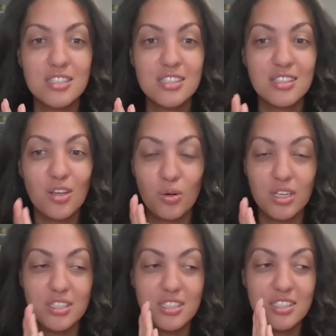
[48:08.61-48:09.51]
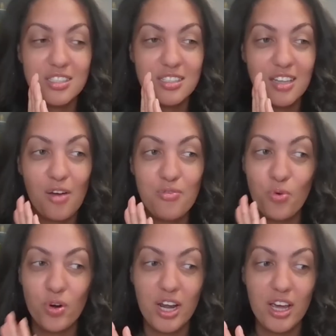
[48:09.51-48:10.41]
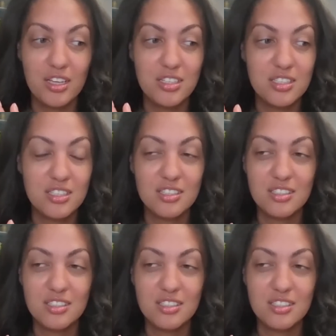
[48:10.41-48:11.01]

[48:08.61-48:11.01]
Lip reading: notice, not 4 days.